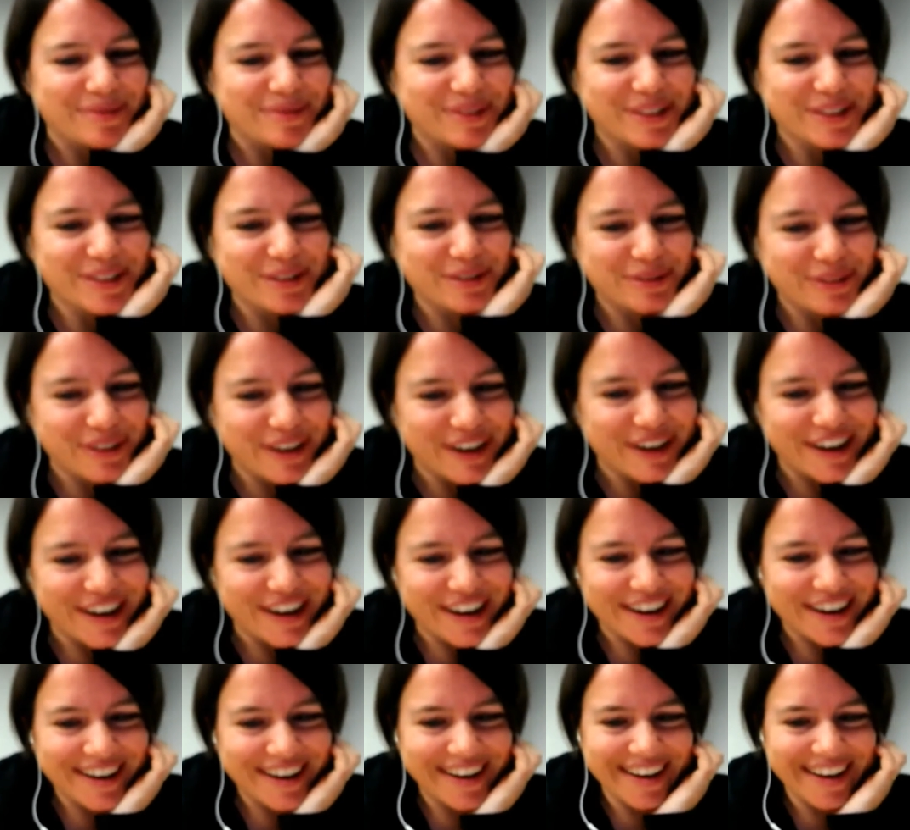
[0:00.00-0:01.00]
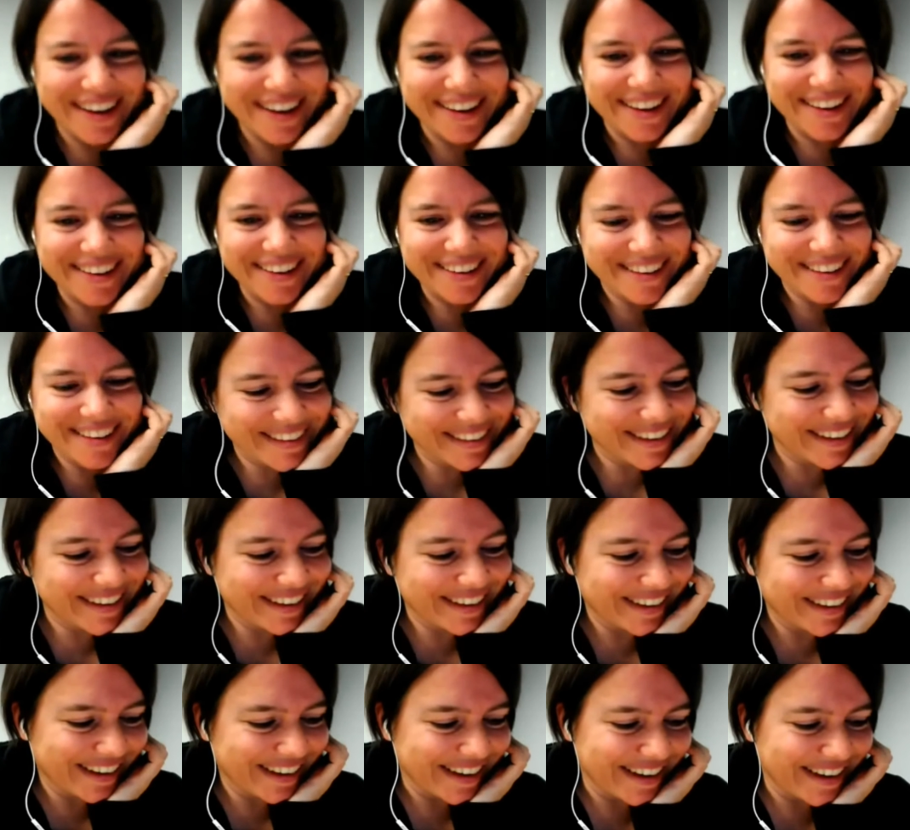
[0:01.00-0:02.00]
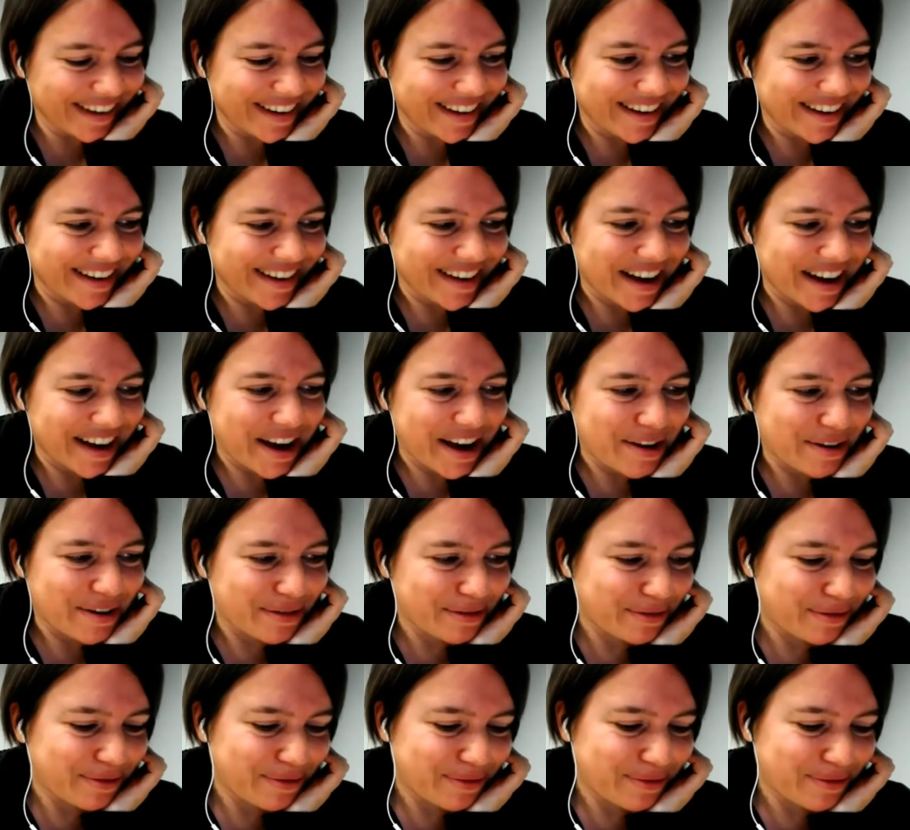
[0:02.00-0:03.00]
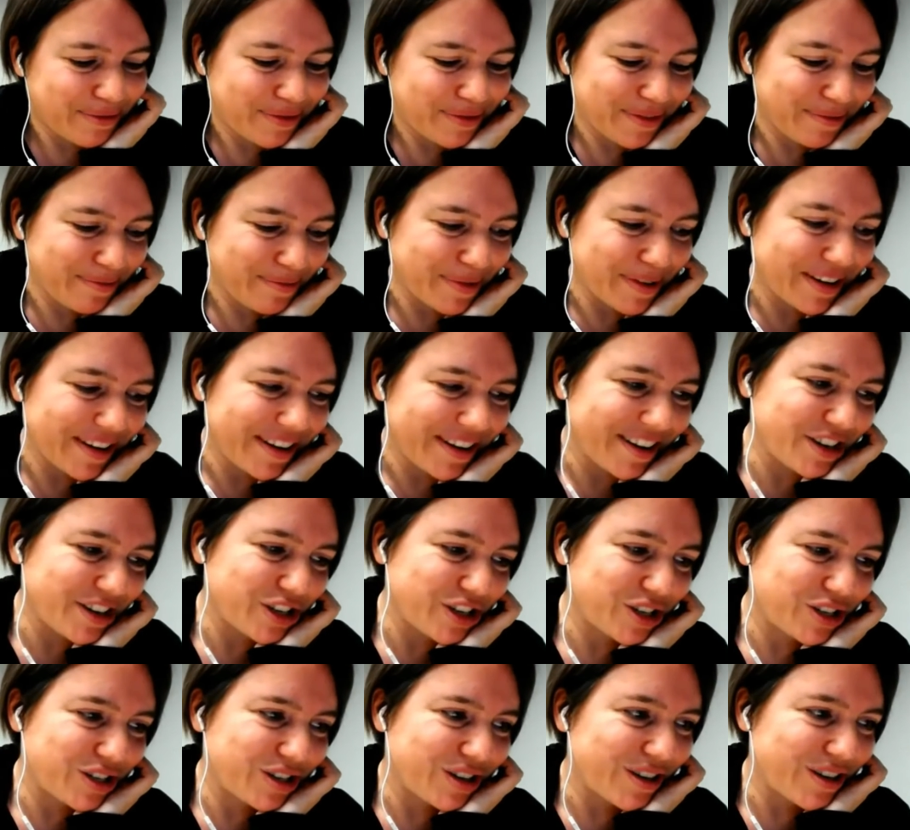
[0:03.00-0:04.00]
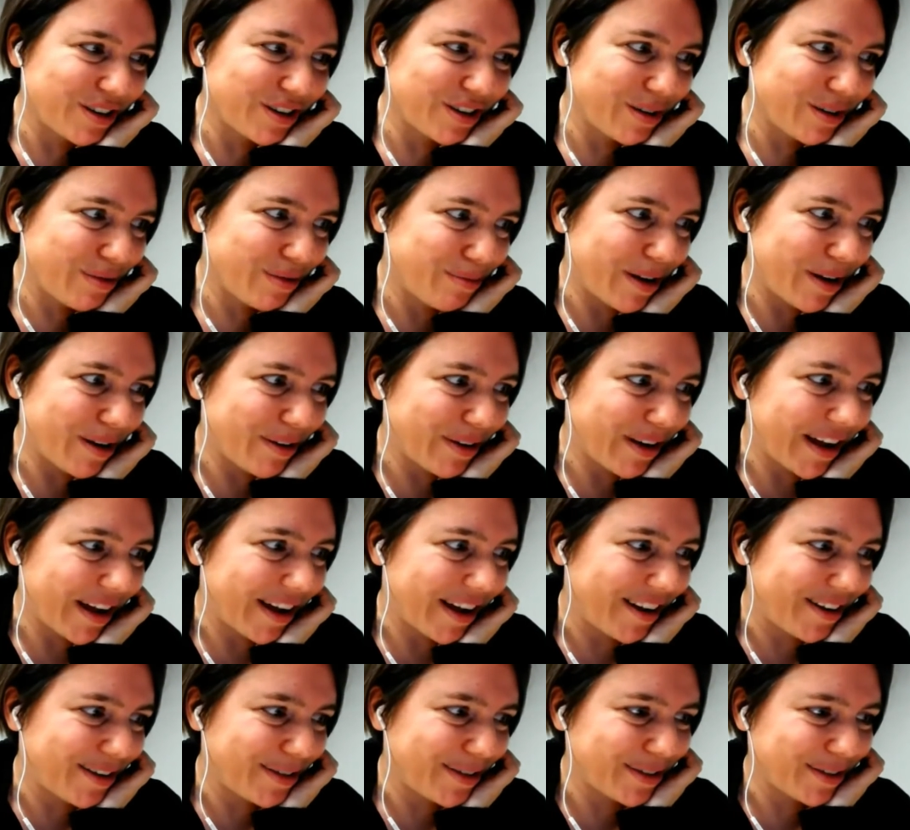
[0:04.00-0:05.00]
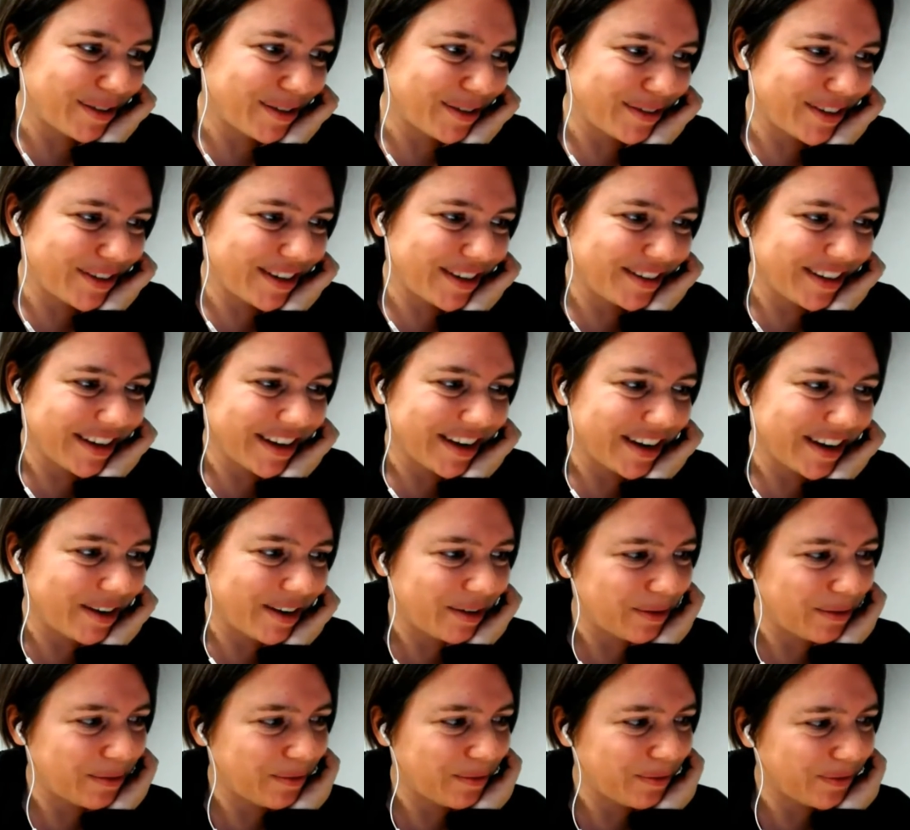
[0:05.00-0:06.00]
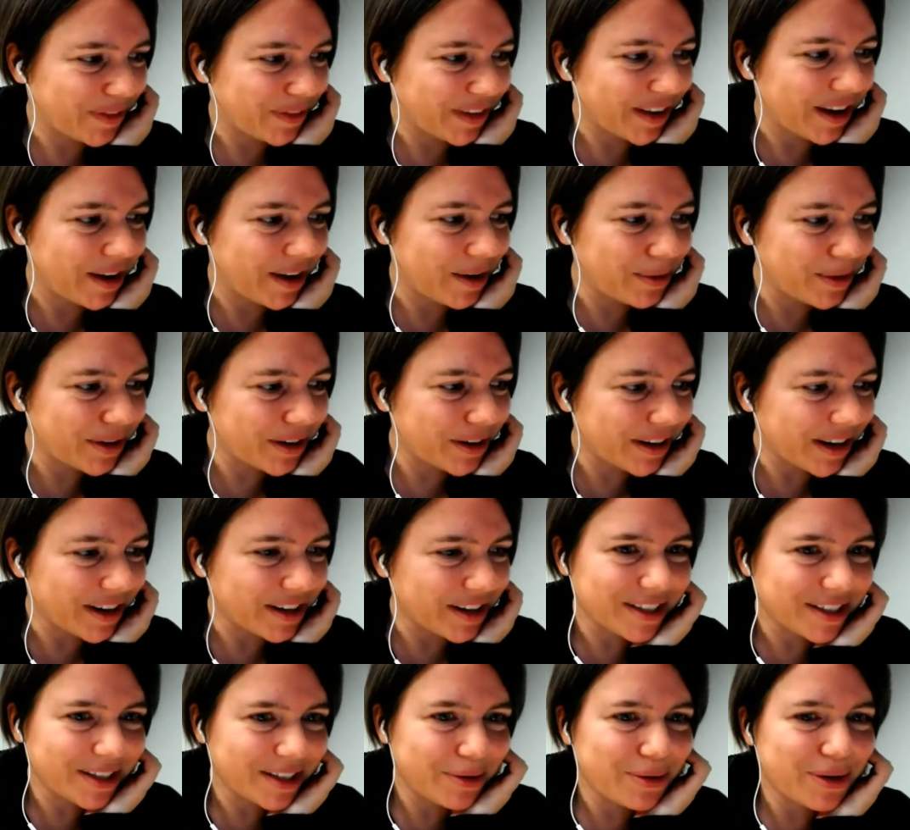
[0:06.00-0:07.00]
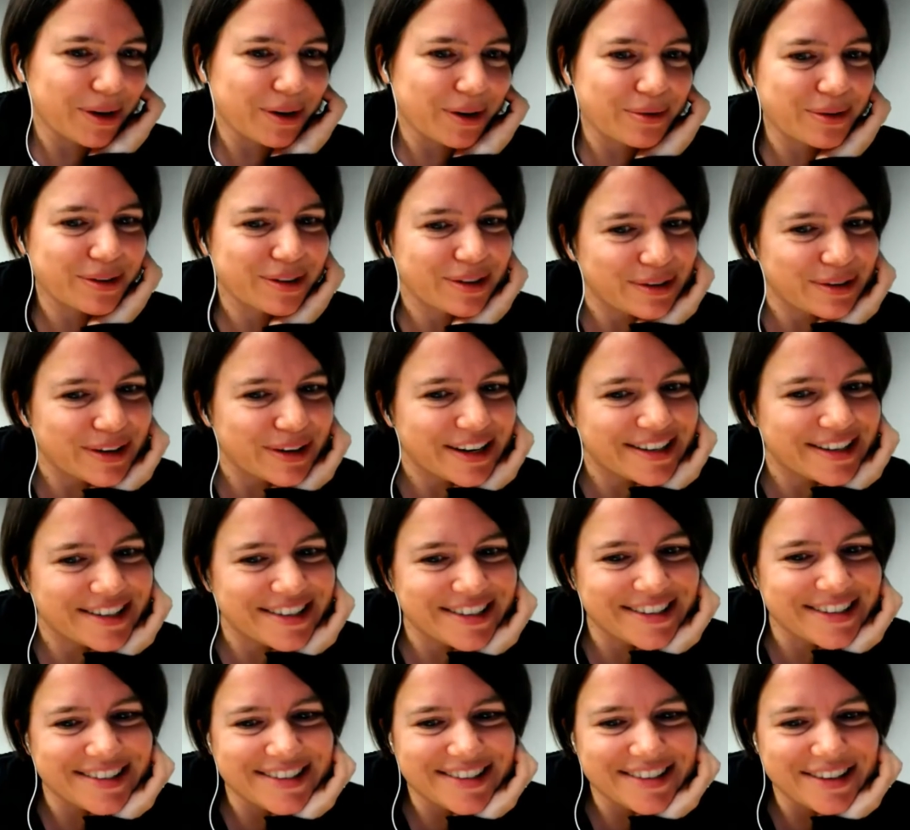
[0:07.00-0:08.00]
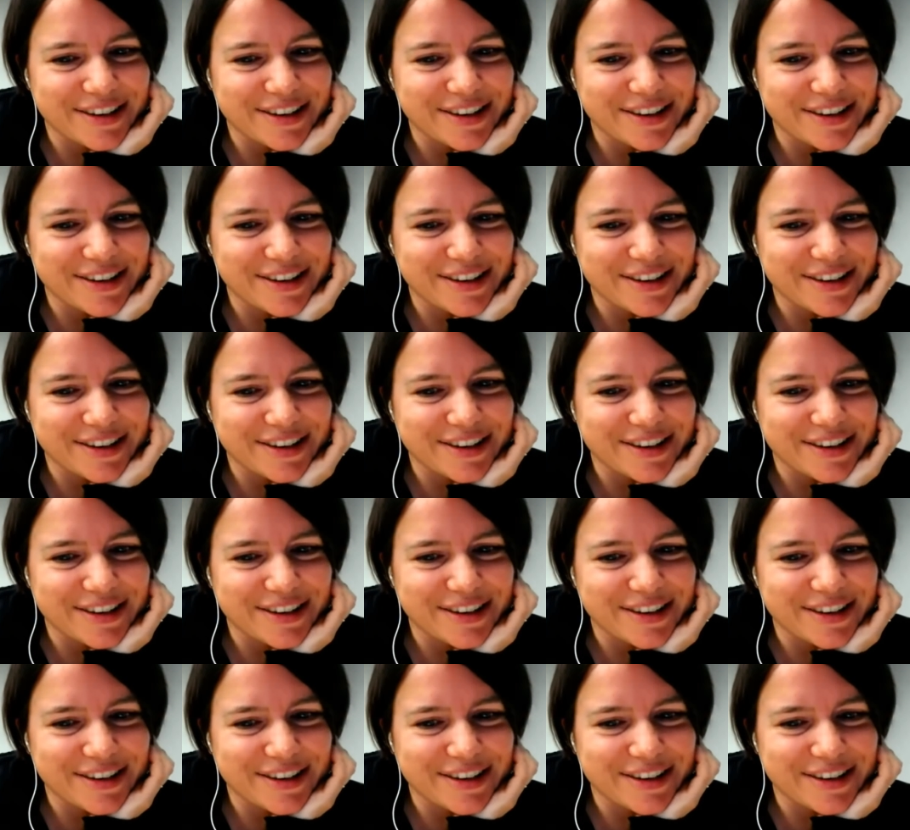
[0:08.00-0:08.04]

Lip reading: so far, and I've been unsure about how would it actually work with donations.